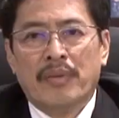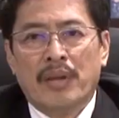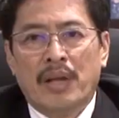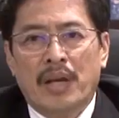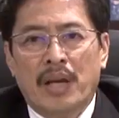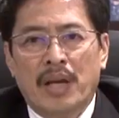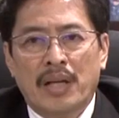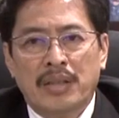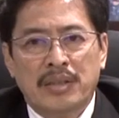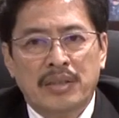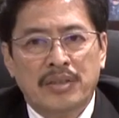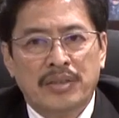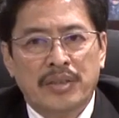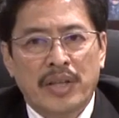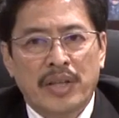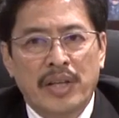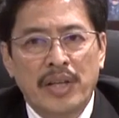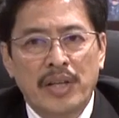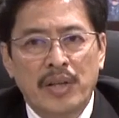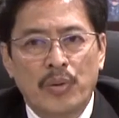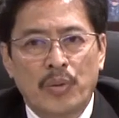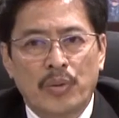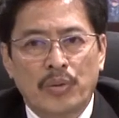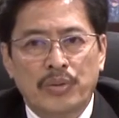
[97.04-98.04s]
As the
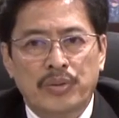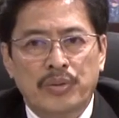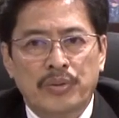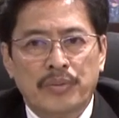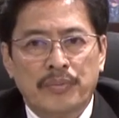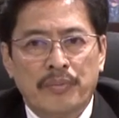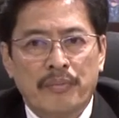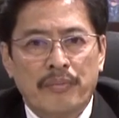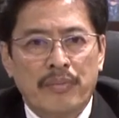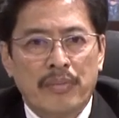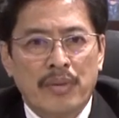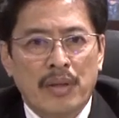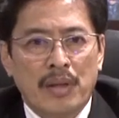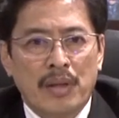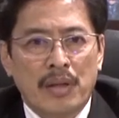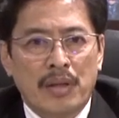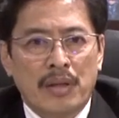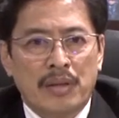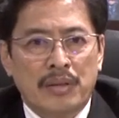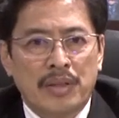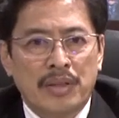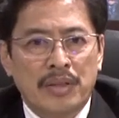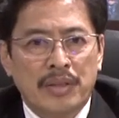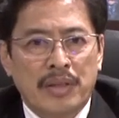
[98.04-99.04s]
saying goes,
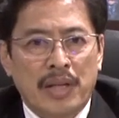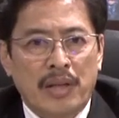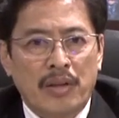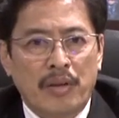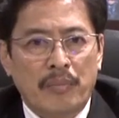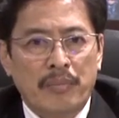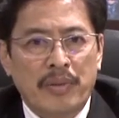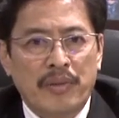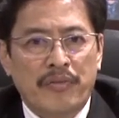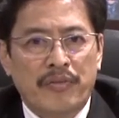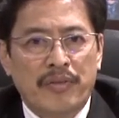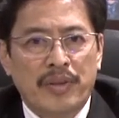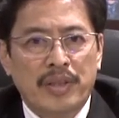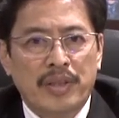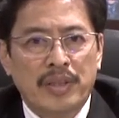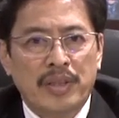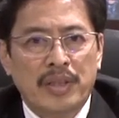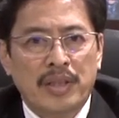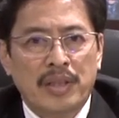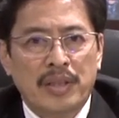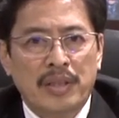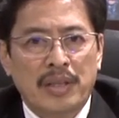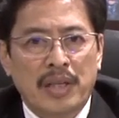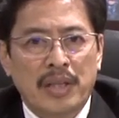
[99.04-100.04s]
this cannot be
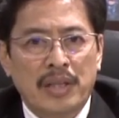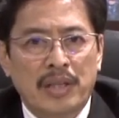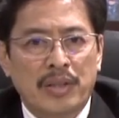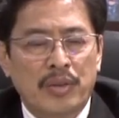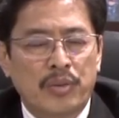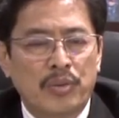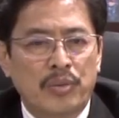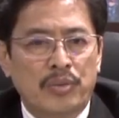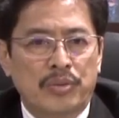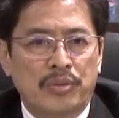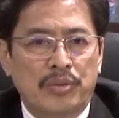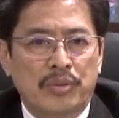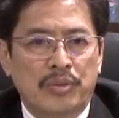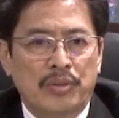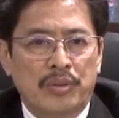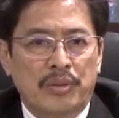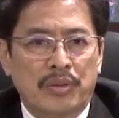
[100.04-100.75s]
further than the truth.